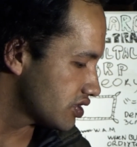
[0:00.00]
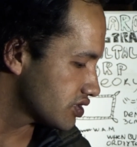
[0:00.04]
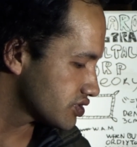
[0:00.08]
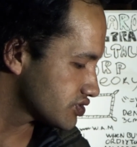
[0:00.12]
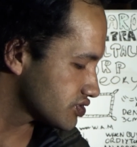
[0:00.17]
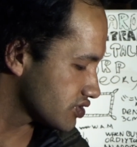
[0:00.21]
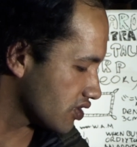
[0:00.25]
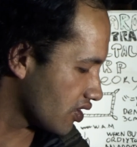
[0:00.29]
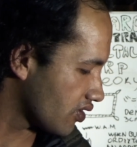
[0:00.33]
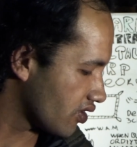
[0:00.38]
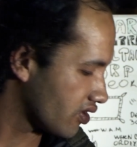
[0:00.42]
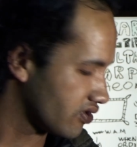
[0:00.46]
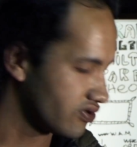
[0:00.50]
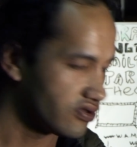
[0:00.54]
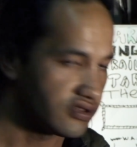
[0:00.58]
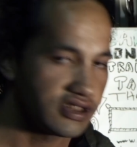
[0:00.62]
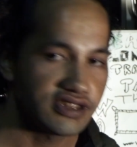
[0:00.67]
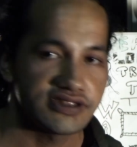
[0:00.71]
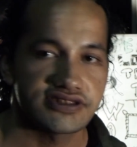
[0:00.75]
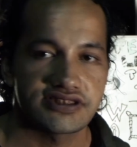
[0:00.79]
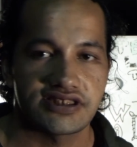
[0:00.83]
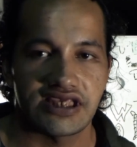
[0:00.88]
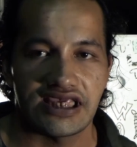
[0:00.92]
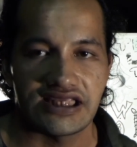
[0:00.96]
So
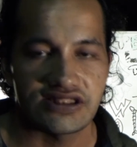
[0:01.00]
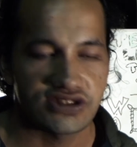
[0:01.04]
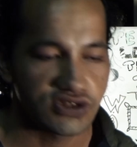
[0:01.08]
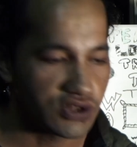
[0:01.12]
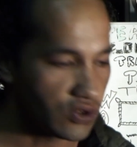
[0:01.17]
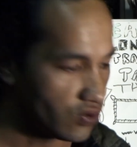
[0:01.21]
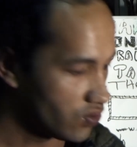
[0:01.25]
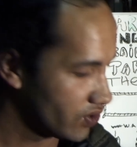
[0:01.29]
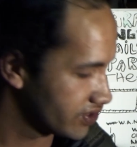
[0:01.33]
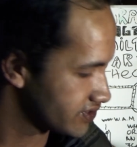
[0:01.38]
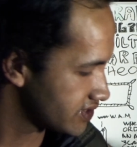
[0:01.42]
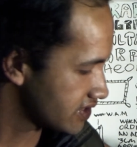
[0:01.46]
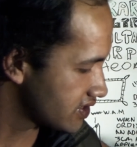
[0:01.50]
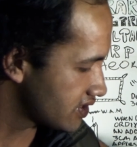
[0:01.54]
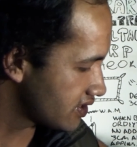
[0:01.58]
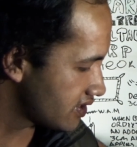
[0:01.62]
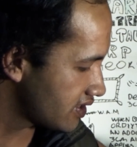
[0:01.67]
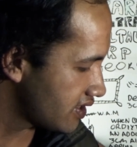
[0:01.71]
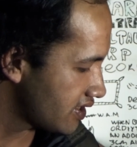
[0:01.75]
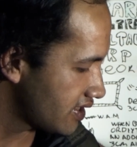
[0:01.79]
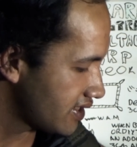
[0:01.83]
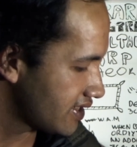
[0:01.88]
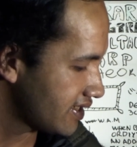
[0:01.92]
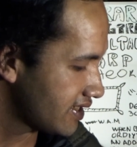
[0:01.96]
let's get to it.
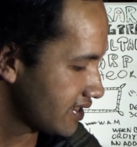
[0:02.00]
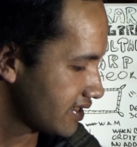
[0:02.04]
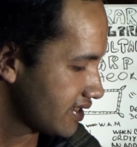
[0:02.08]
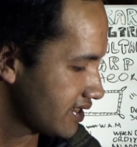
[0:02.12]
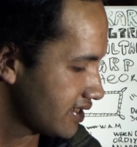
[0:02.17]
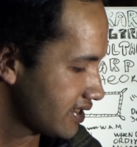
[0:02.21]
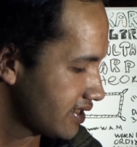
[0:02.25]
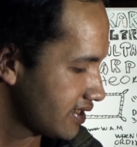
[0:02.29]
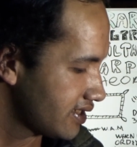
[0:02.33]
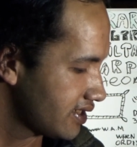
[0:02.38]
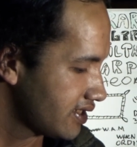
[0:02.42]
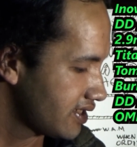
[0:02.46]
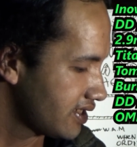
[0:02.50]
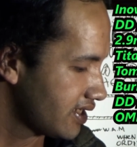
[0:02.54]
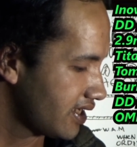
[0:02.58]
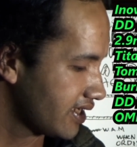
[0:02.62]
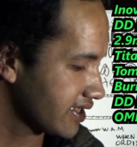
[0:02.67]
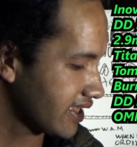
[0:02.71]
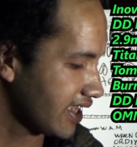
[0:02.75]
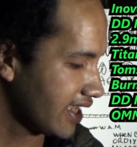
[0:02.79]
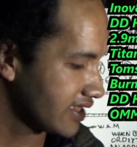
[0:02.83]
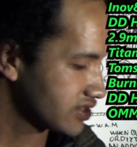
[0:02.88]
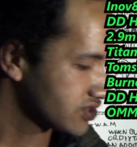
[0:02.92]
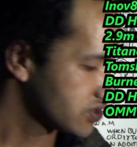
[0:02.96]
Okay,